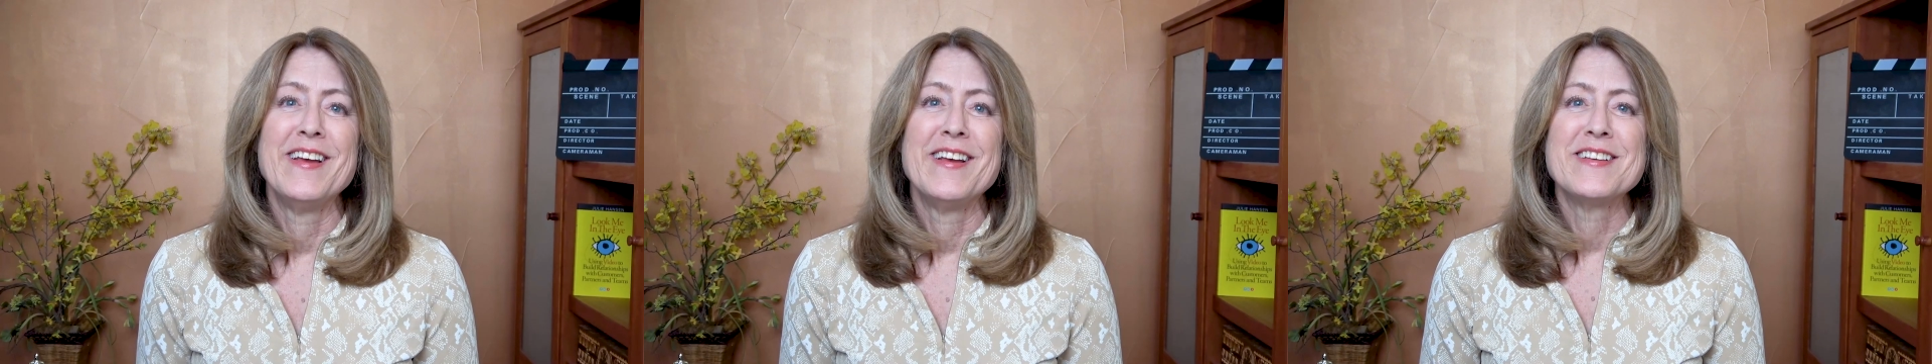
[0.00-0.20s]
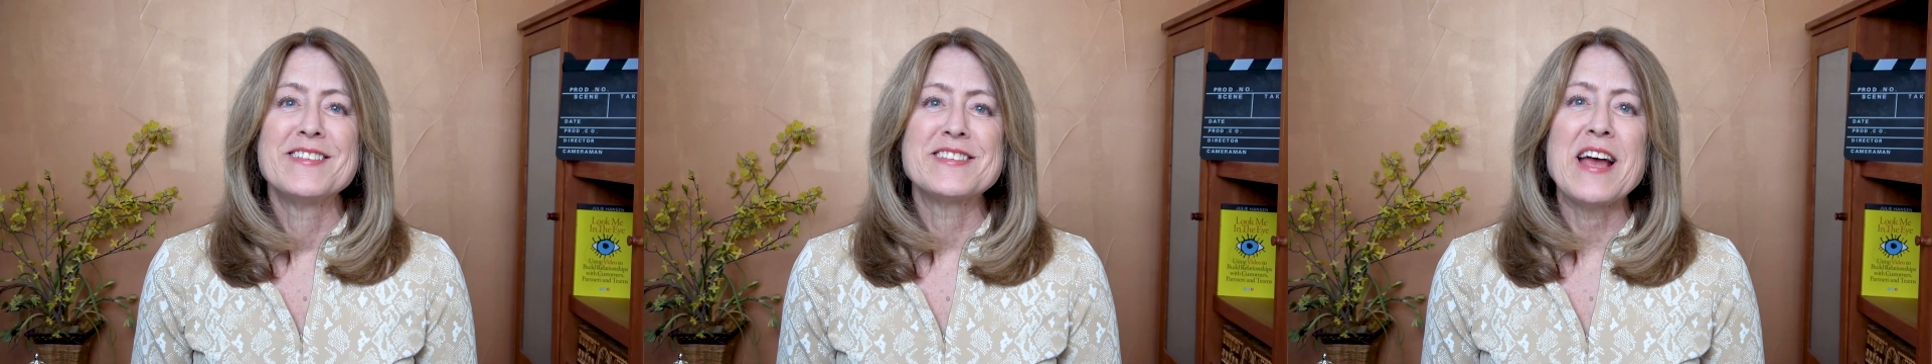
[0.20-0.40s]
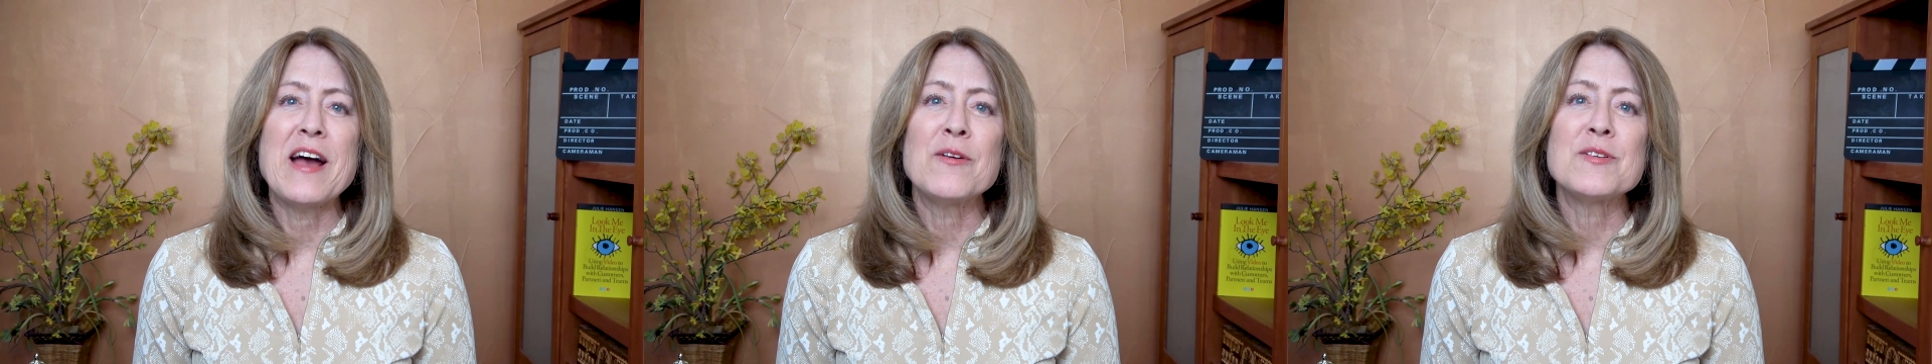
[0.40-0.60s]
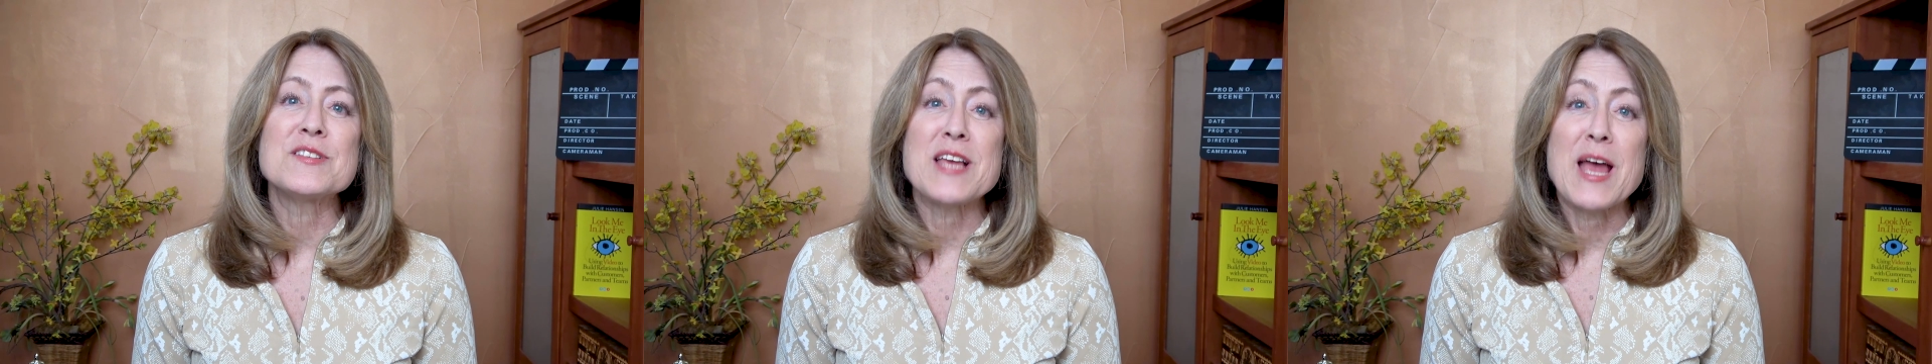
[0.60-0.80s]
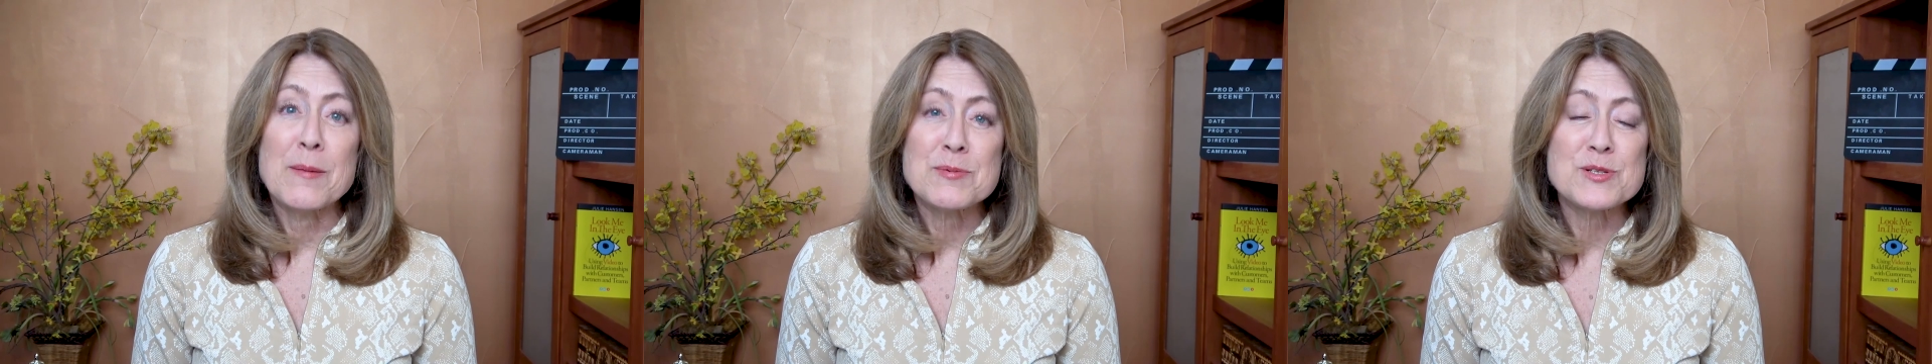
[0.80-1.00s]
Sound
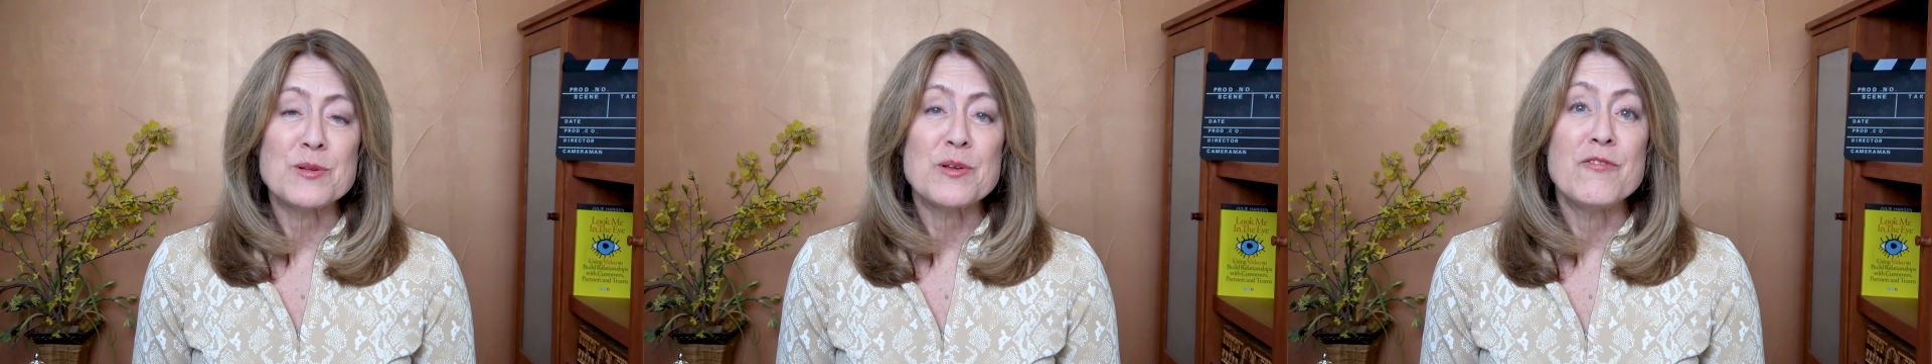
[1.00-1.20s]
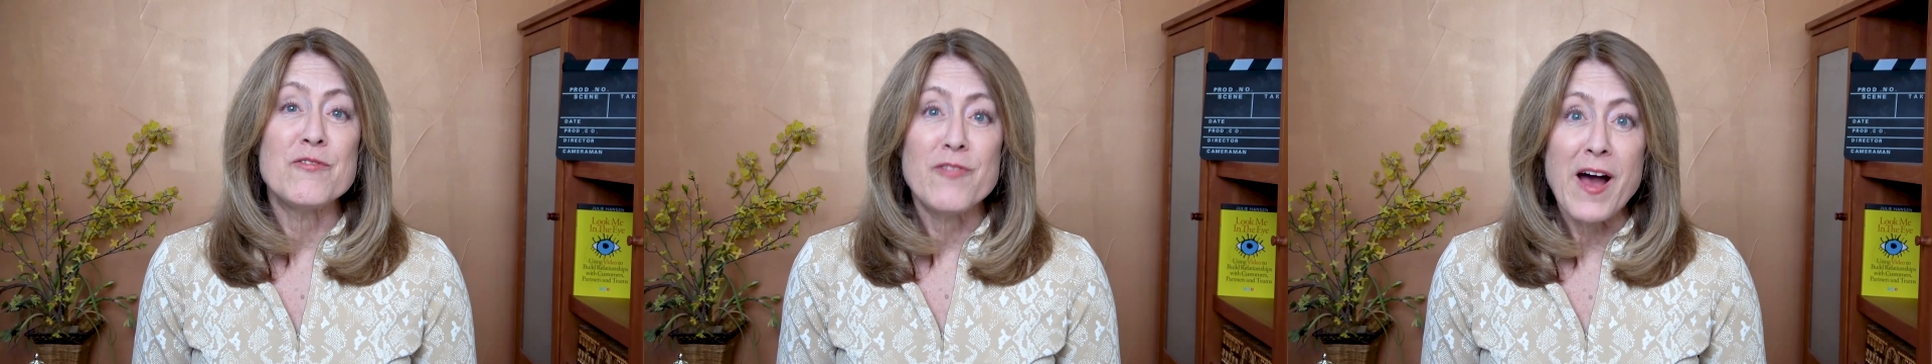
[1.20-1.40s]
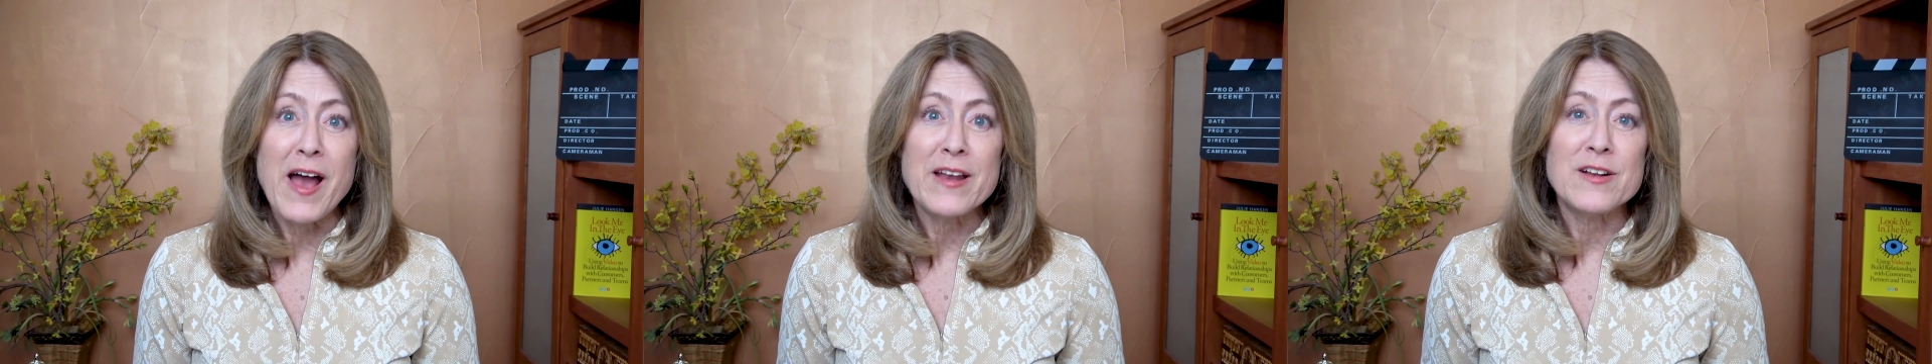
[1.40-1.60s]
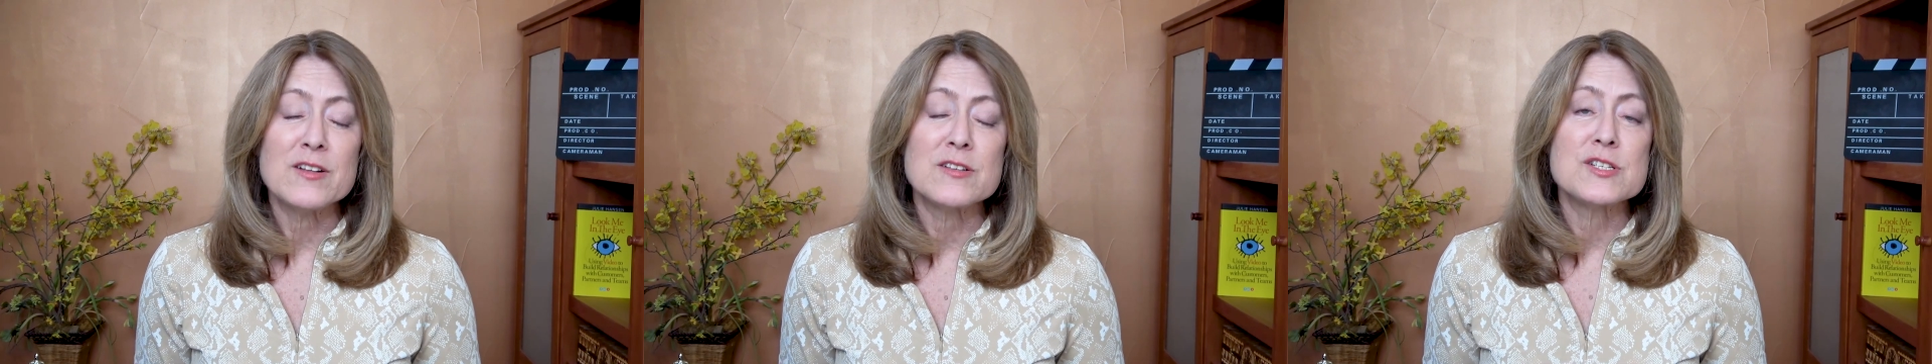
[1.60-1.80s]
is absolutely vital